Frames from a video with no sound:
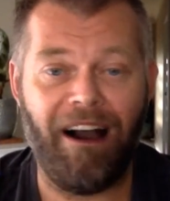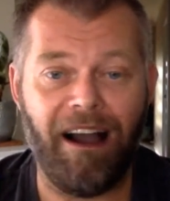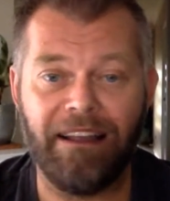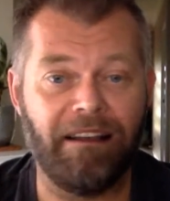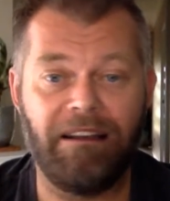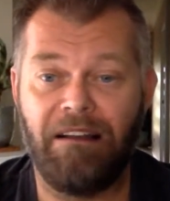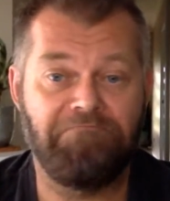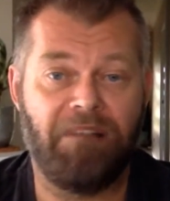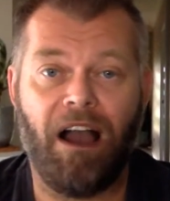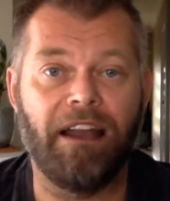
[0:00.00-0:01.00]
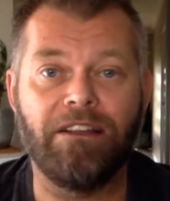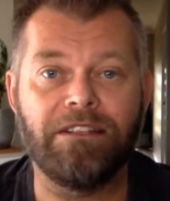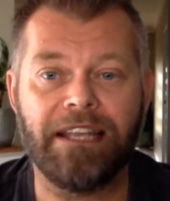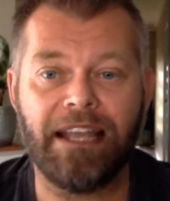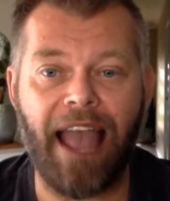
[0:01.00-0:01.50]
I don't
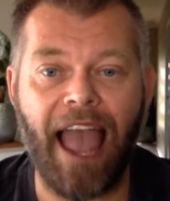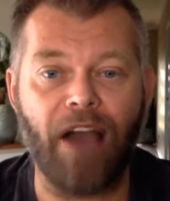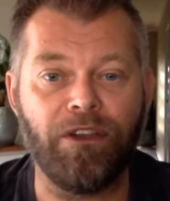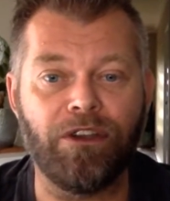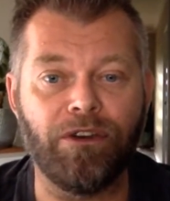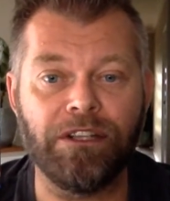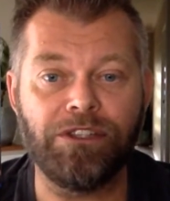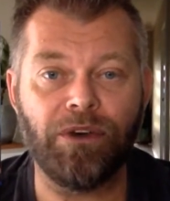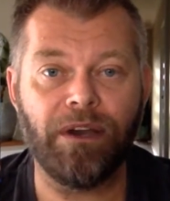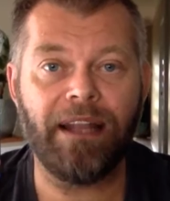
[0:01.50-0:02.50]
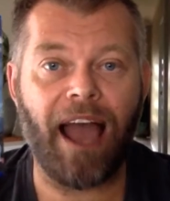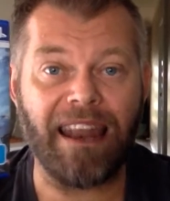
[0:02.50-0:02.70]
see how you could enjoy it